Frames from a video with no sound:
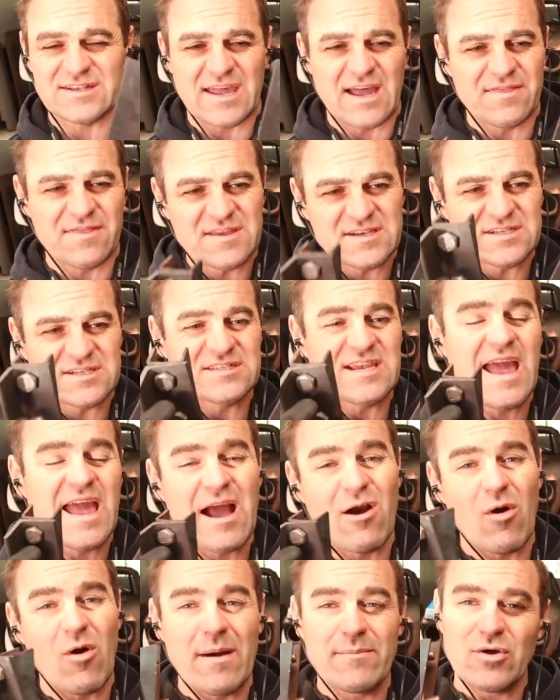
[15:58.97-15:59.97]
Now, this is
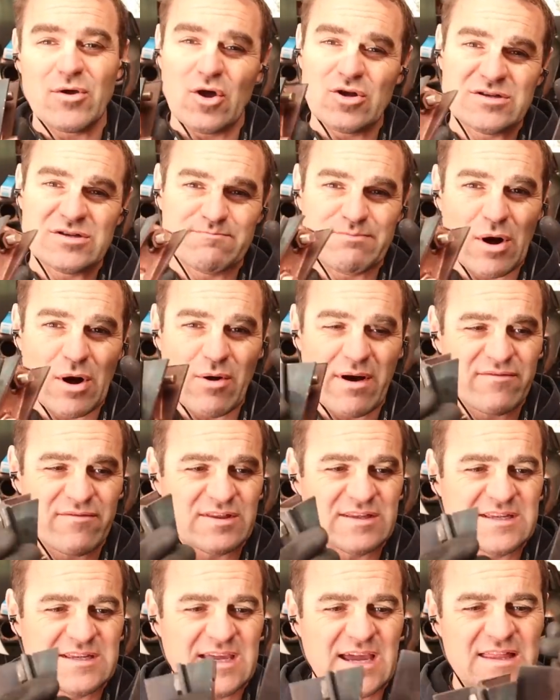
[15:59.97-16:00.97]
how I'm going to bolt
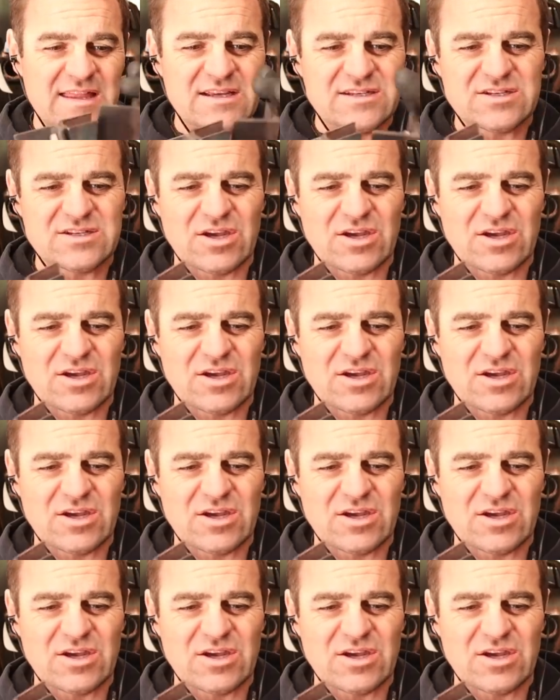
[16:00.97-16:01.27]
everything together.